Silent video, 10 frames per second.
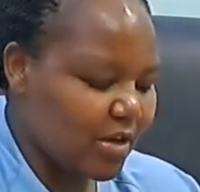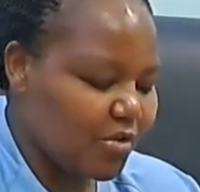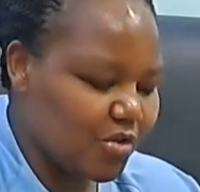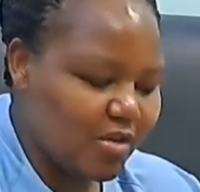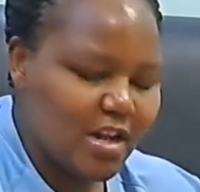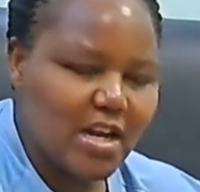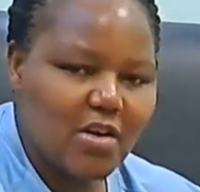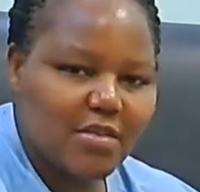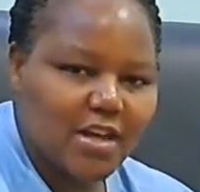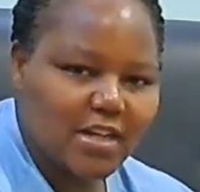you know that
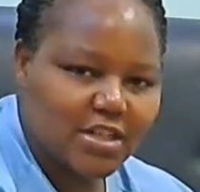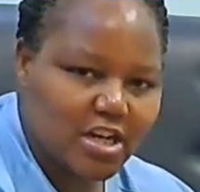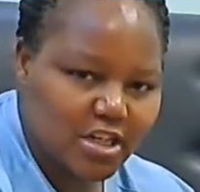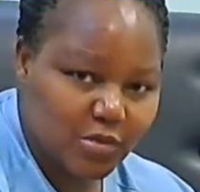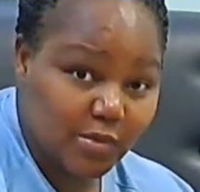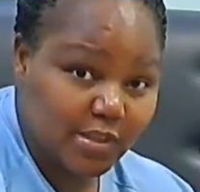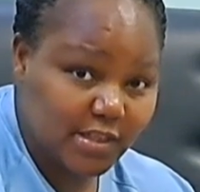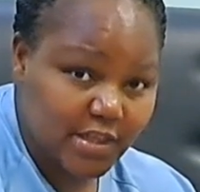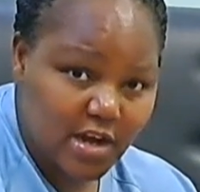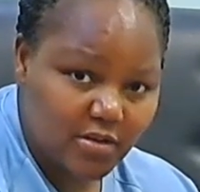now they are trying to
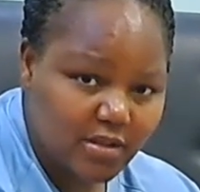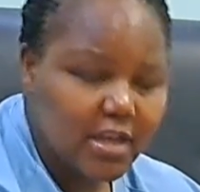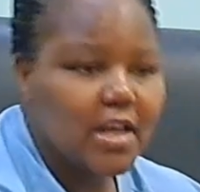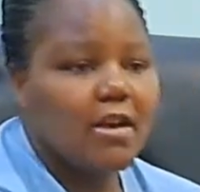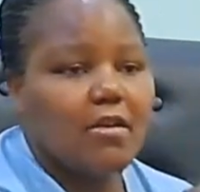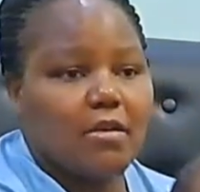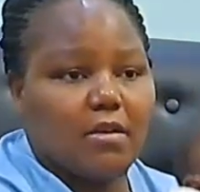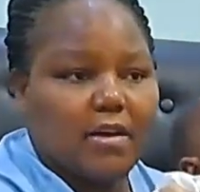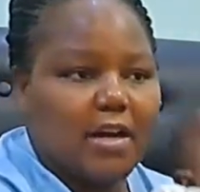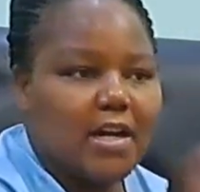sit down,
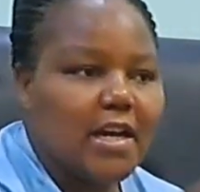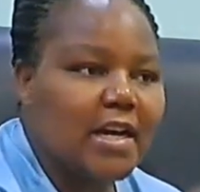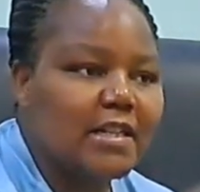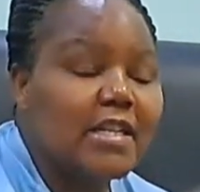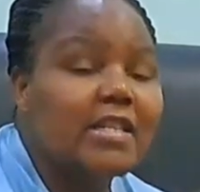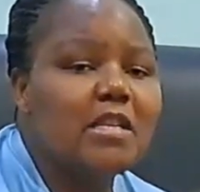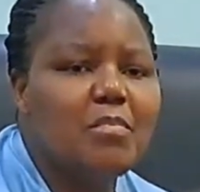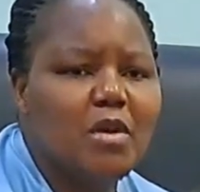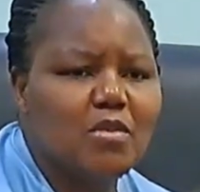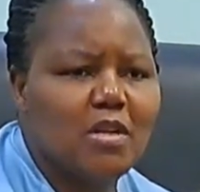and it
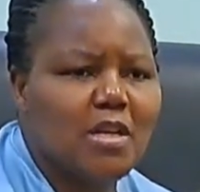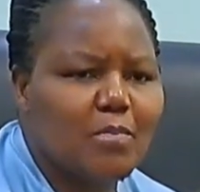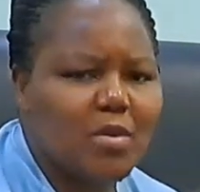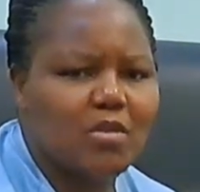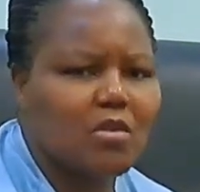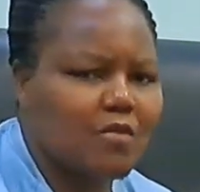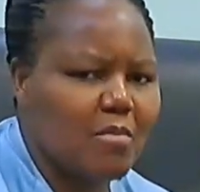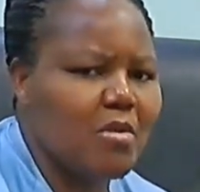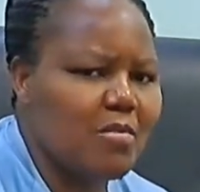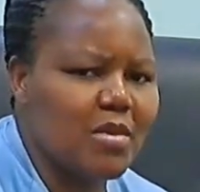depends on the pace of
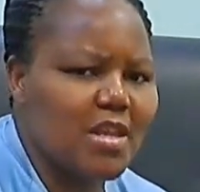your baby.